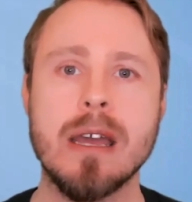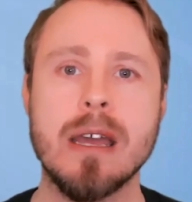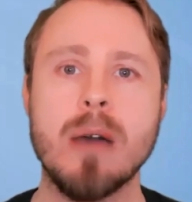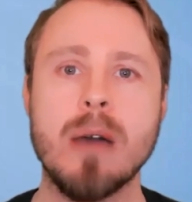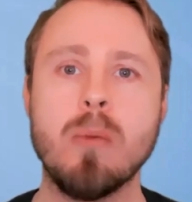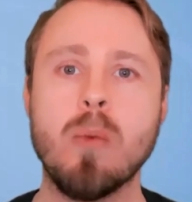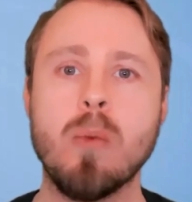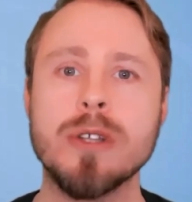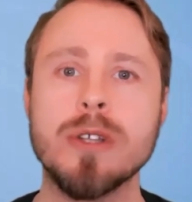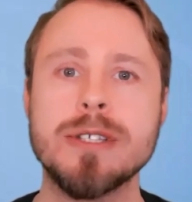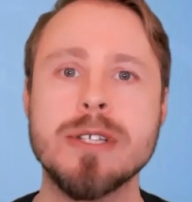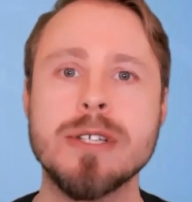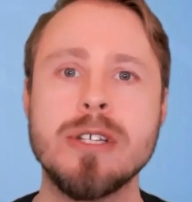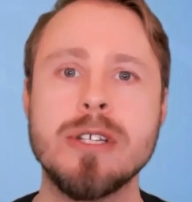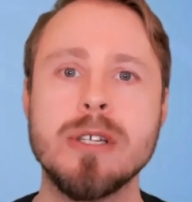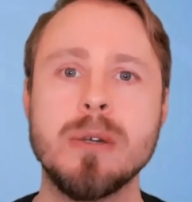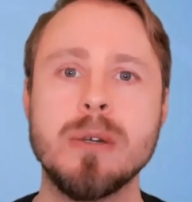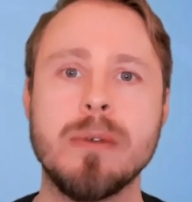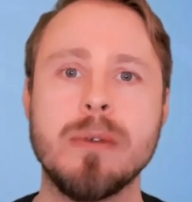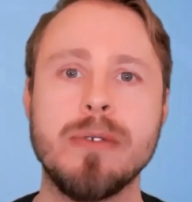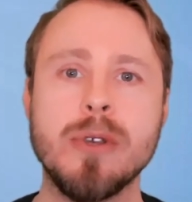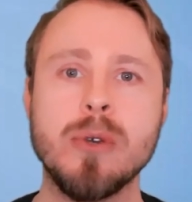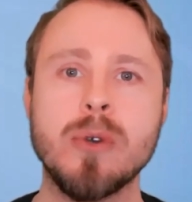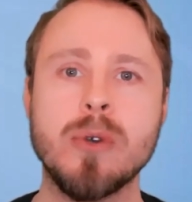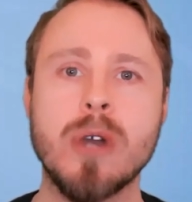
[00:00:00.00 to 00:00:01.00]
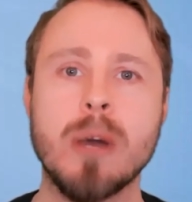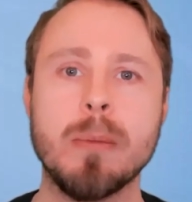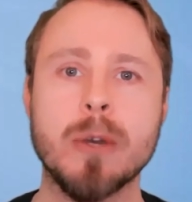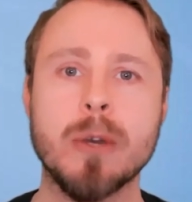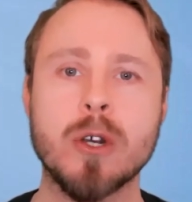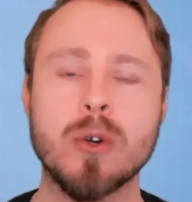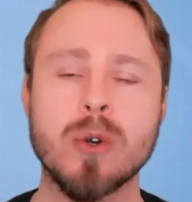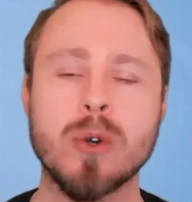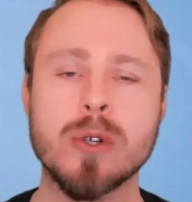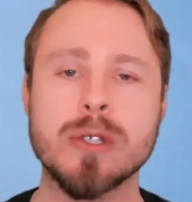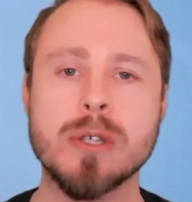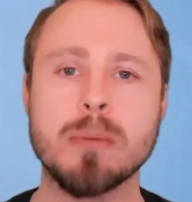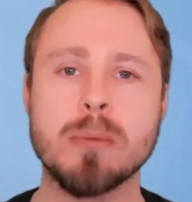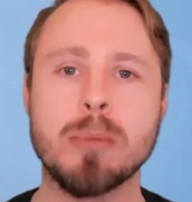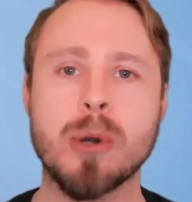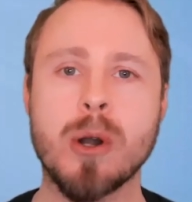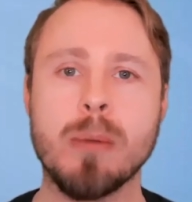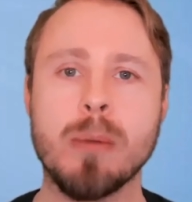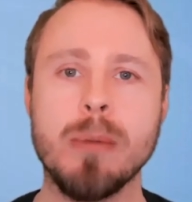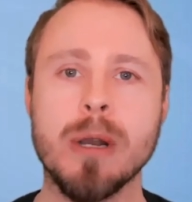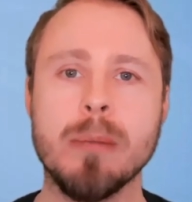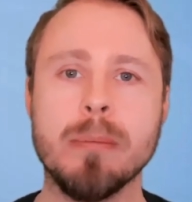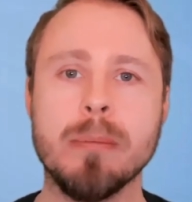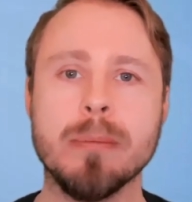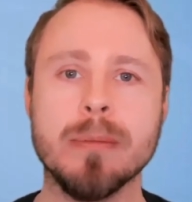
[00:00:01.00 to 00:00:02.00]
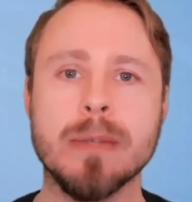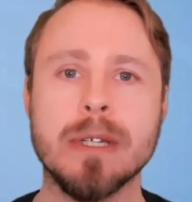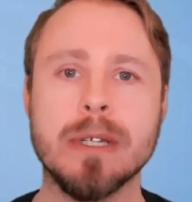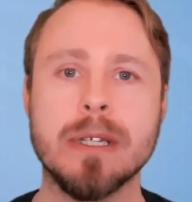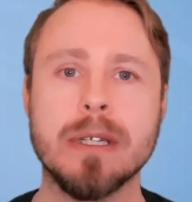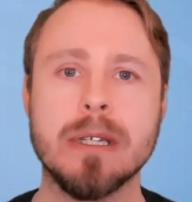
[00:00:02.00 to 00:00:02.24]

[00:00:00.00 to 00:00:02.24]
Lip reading: and what to do if you come across a problem.